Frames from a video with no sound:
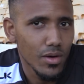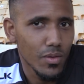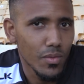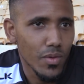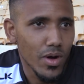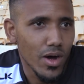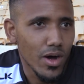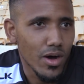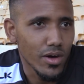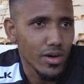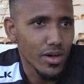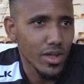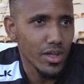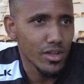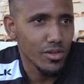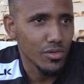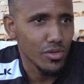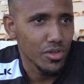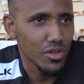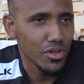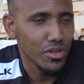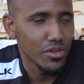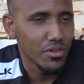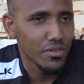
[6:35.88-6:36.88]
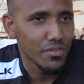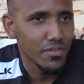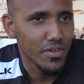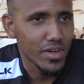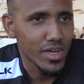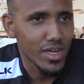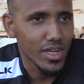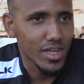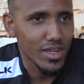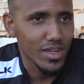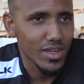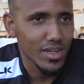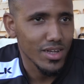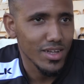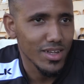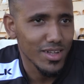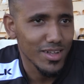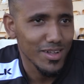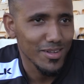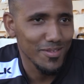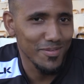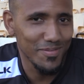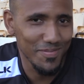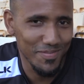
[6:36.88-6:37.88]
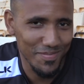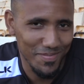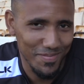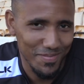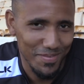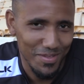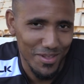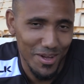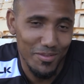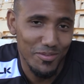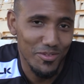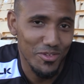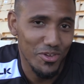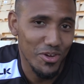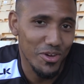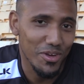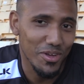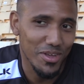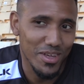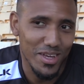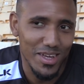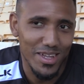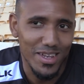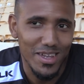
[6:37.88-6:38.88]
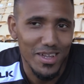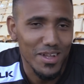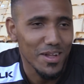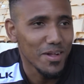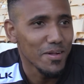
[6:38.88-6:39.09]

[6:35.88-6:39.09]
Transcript: Well, that's what you think. I'm joking.